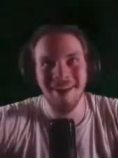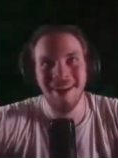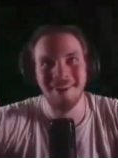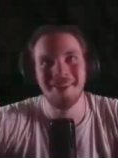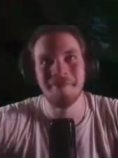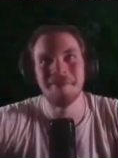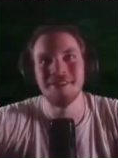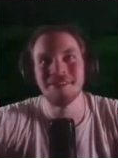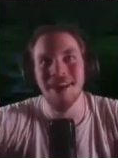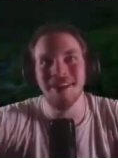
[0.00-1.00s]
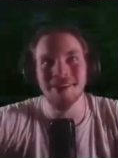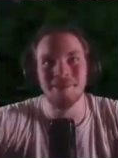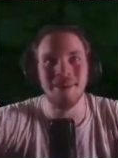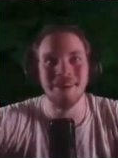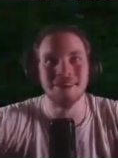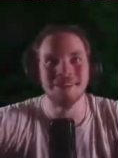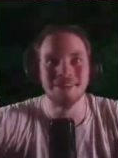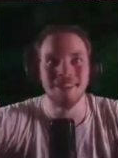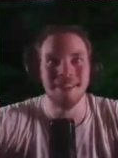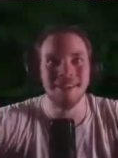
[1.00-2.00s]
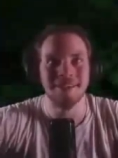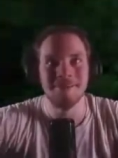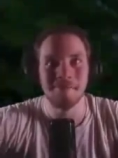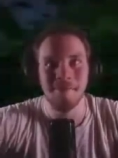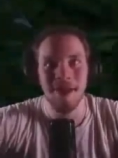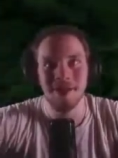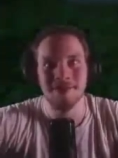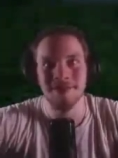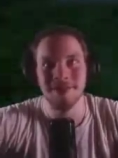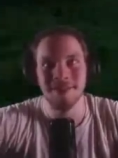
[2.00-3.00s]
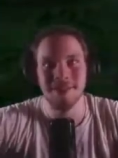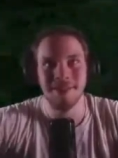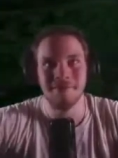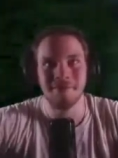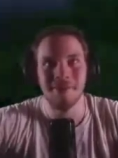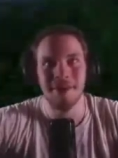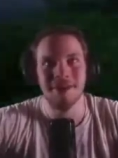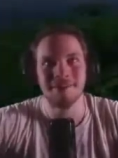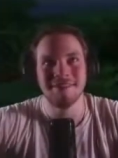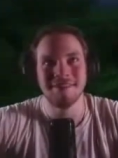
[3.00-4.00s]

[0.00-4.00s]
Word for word: I'm, I'm, venturing out of spawn because there's like mobs and shit killing me, bro.